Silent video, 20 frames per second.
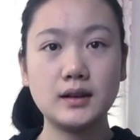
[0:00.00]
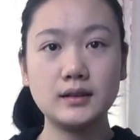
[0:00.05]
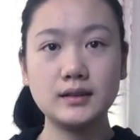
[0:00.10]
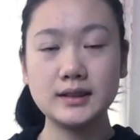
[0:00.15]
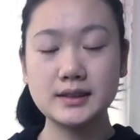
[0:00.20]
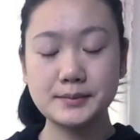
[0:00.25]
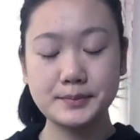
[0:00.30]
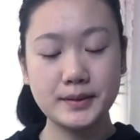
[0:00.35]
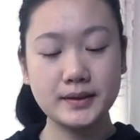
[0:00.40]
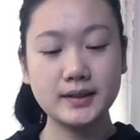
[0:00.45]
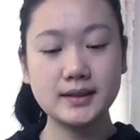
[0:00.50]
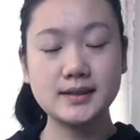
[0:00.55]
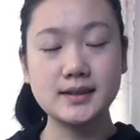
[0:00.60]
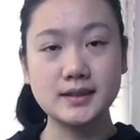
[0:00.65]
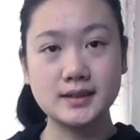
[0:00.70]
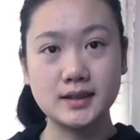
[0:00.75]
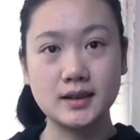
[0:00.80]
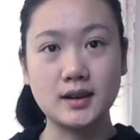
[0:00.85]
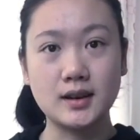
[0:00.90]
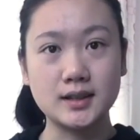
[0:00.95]
Let's put this
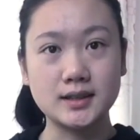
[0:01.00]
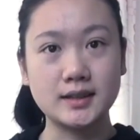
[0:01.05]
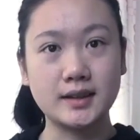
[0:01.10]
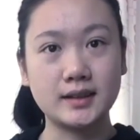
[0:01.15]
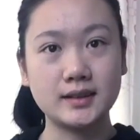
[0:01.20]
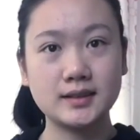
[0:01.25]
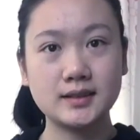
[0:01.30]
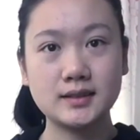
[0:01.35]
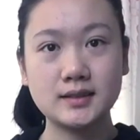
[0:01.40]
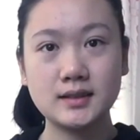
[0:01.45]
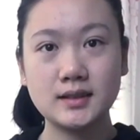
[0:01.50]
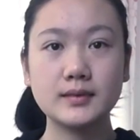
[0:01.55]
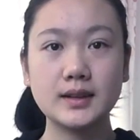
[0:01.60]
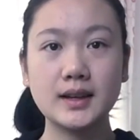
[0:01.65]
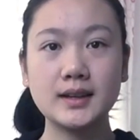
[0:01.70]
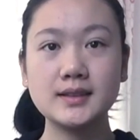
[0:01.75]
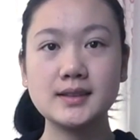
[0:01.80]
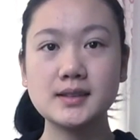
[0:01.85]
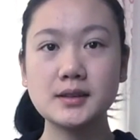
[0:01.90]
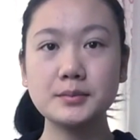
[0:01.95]
into context.
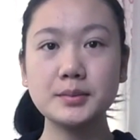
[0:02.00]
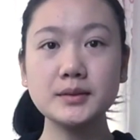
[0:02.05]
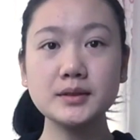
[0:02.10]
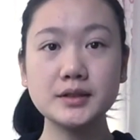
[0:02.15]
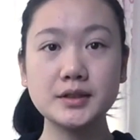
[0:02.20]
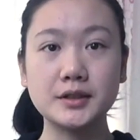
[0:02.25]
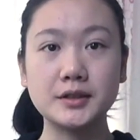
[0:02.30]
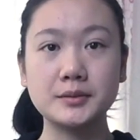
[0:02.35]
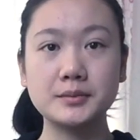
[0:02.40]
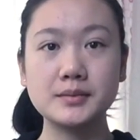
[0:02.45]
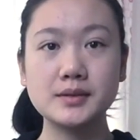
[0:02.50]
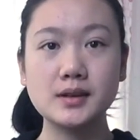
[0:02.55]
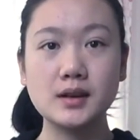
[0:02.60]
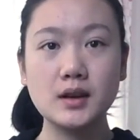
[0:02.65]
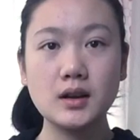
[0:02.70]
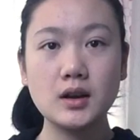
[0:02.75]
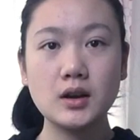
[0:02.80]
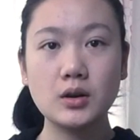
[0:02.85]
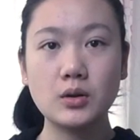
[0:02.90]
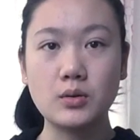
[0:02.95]
In simple terms,
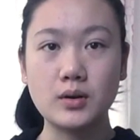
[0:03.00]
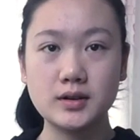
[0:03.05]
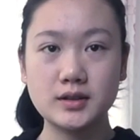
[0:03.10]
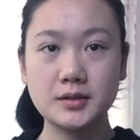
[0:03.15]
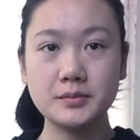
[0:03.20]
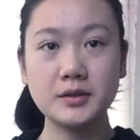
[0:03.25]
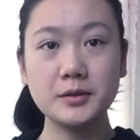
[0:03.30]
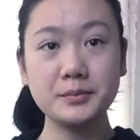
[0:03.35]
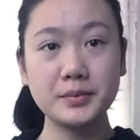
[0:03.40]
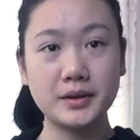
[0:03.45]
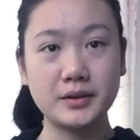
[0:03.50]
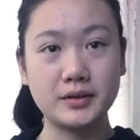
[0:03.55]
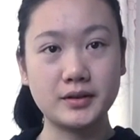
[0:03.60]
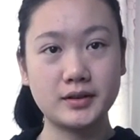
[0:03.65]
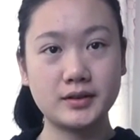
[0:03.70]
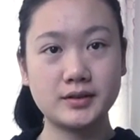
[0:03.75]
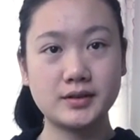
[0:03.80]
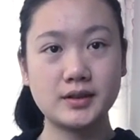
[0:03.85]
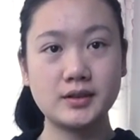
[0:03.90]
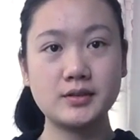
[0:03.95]
quantum
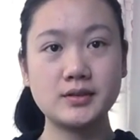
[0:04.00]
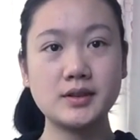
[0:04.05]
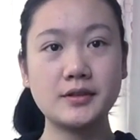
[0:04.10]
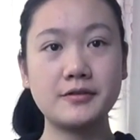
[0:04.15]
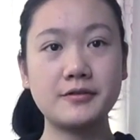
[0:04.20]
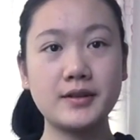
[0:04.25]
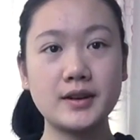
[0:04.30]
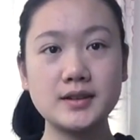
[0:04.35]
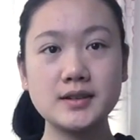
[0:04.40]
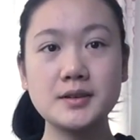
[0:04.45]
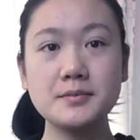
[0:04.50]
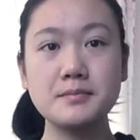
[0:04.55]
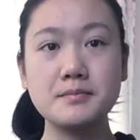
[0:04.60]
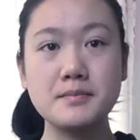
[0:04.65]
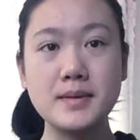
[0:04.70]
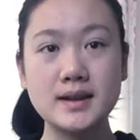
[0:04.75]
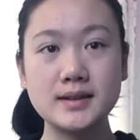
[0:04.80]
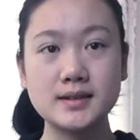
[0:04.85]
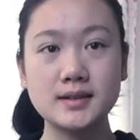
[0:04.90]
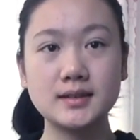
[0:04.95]
computers use a
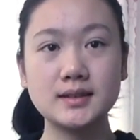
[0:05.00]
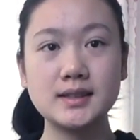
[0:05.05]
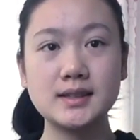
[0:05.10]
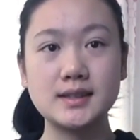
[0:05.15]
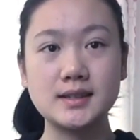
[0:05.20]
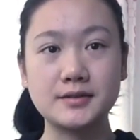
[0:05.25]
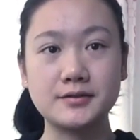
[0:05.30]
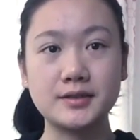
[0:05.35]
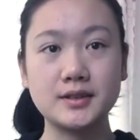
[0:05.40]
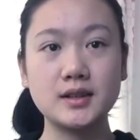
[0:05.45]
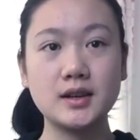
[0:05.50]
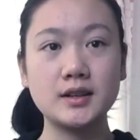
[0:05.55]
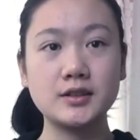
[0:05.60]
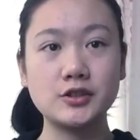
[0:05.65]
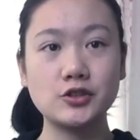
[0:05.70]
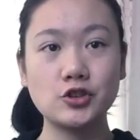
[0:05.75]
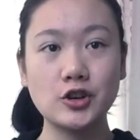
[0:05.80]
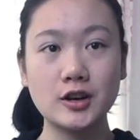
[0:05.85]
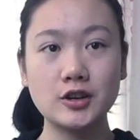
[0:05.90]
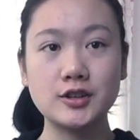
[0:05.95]
fundamentally different
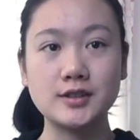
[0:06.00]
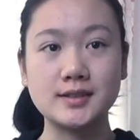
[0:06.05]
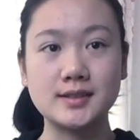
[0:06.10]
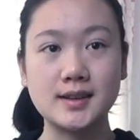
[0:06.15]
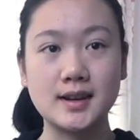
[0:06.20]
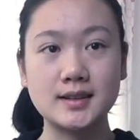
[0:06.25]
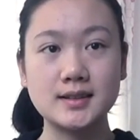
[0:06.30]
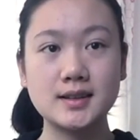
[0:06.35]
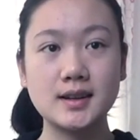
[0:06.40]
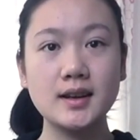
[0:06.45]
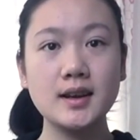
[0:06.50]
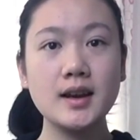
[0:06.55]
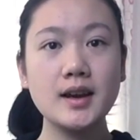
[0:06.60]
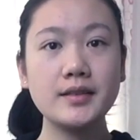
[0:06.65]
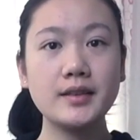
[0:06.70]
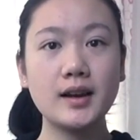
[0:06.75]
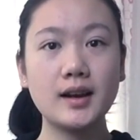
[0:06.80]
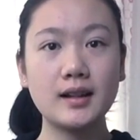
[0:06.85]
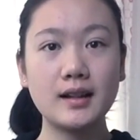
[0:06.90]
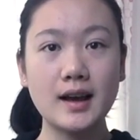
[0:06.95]
instruction set
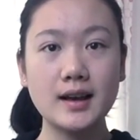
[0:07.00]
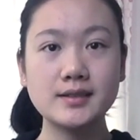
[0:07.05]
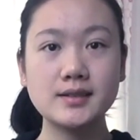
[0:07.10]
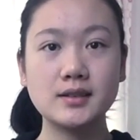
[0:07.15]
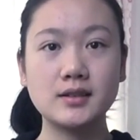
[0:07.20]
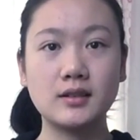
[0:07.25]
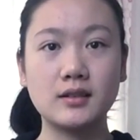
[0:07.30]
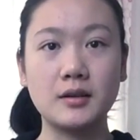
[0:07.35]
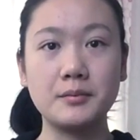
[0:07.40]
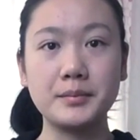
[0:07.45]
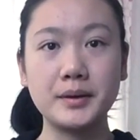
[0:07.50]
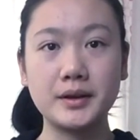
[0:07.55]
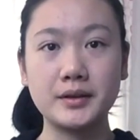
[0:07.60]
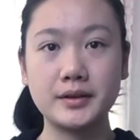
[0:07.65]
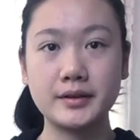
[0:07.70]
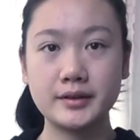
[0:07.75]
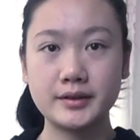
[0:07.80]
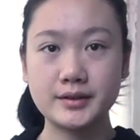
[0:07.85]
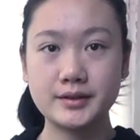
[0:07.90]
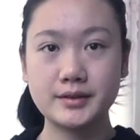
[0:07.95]
than classical
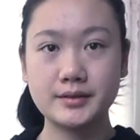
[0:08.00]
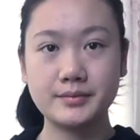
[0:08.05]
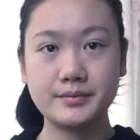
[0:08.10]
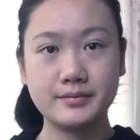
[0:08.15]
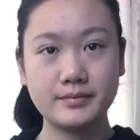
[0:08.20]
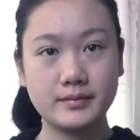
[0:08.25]
computers.